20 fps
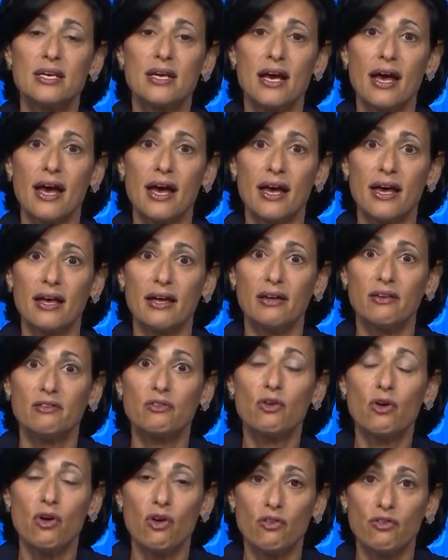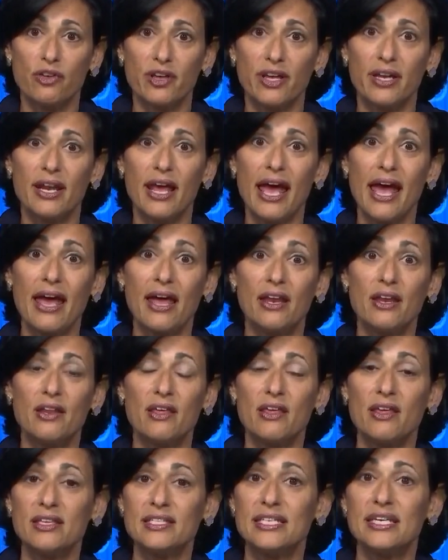COVID, and
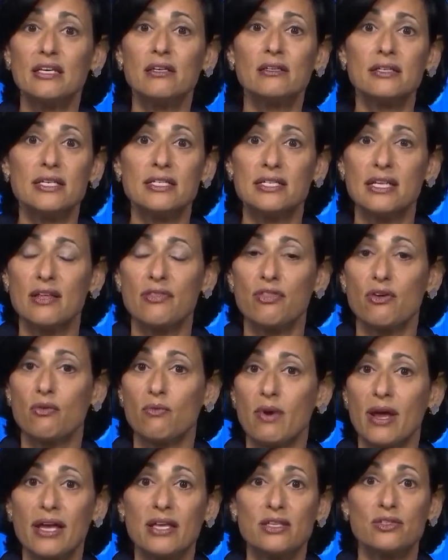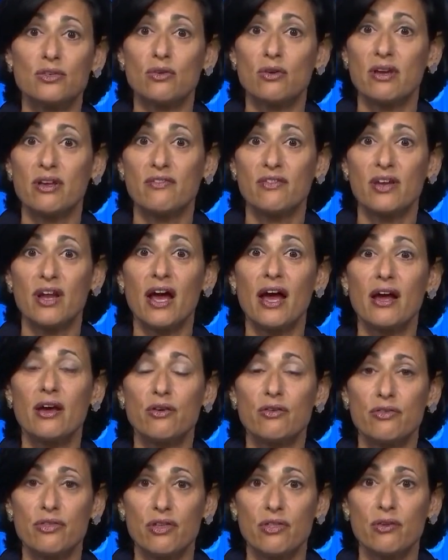it's illness at the rates or even
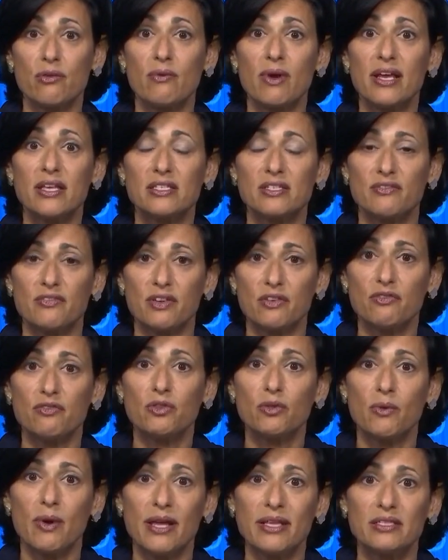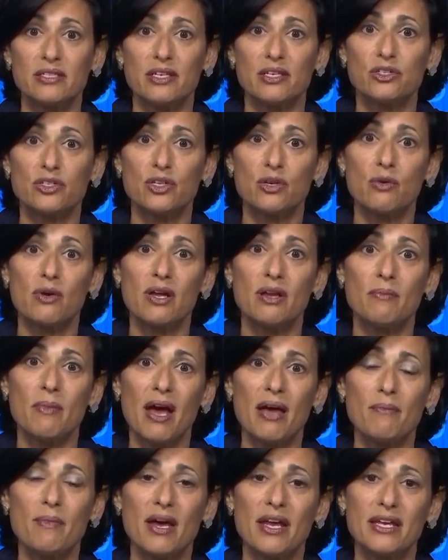higher than the rates of influenza. So in my
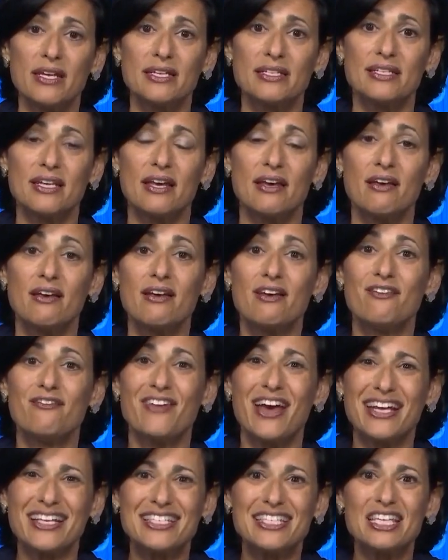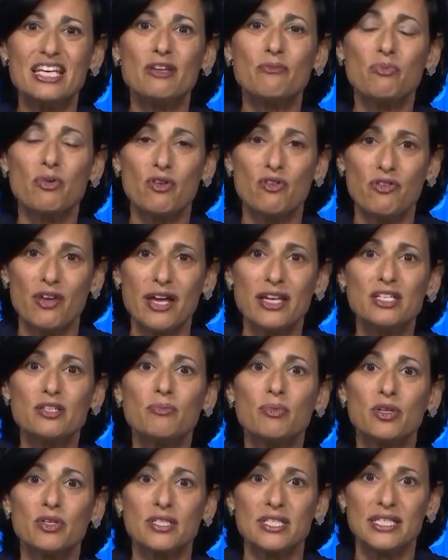mind, as a vaccine
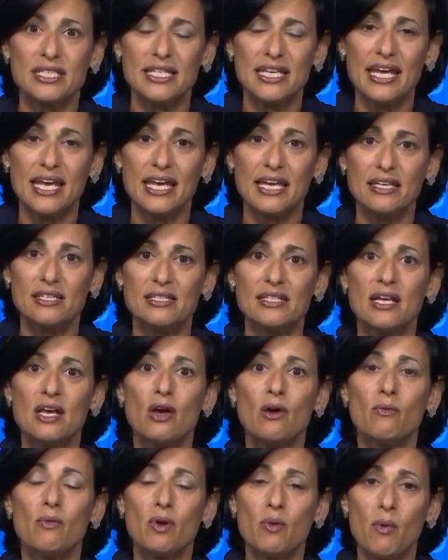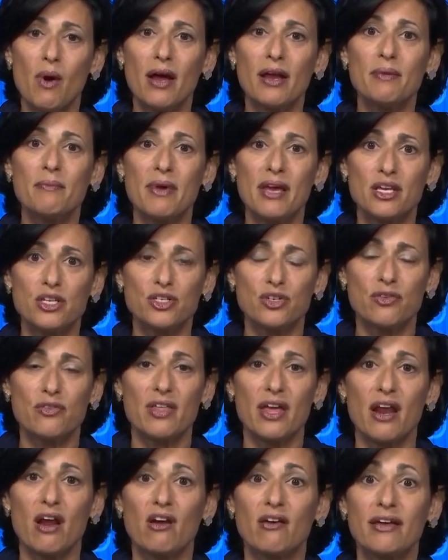preventable disease, we want to make sure
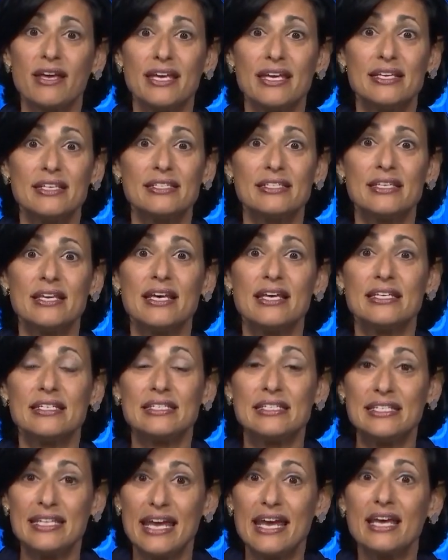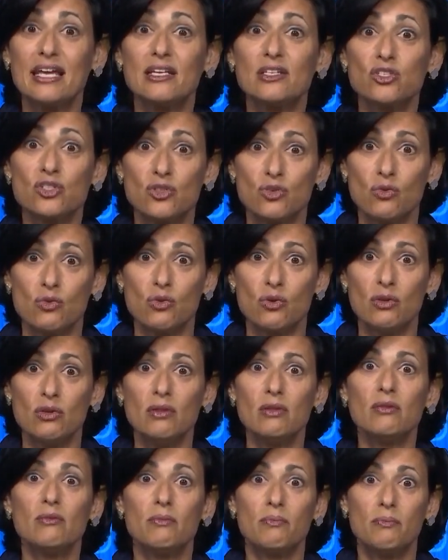that our kids stay in
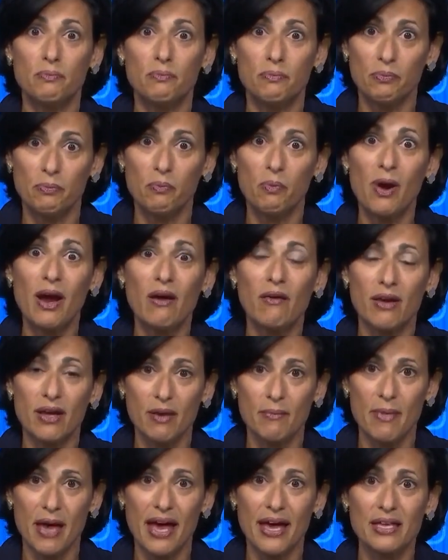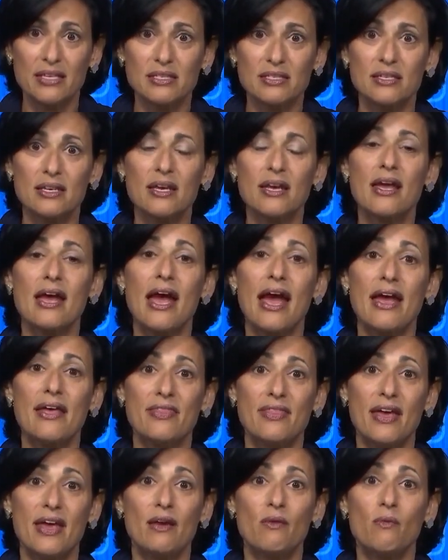school wearing a mask, and
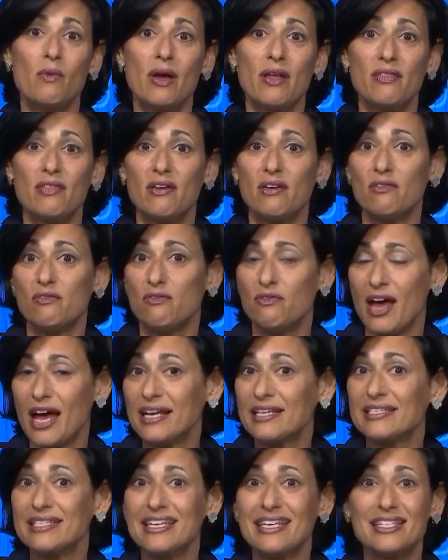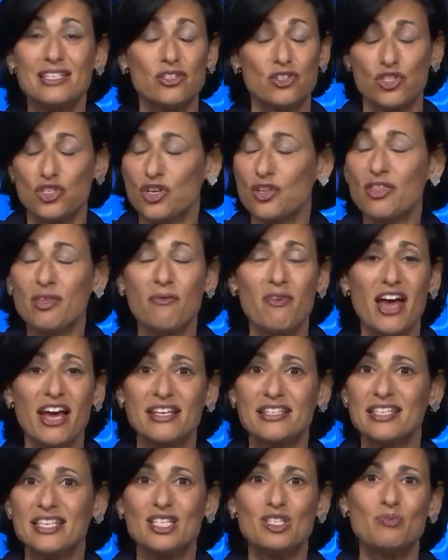then when the vaccines, should the
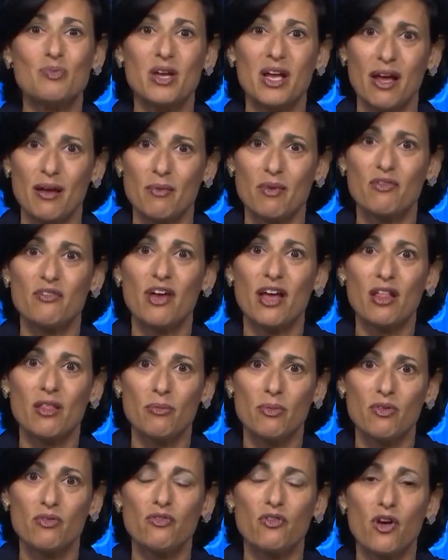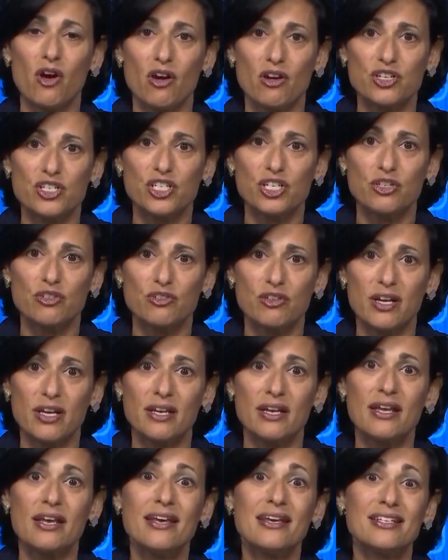vaccines become available for our children,
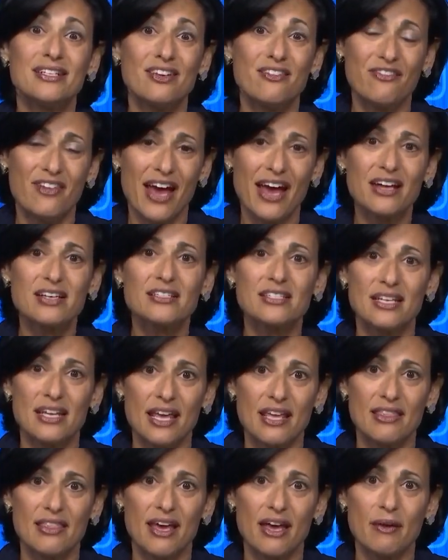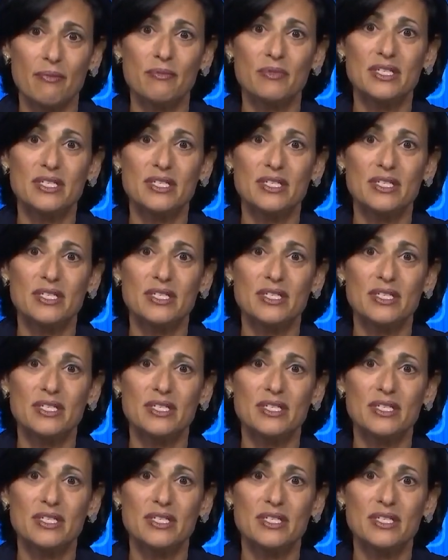to vaccinate them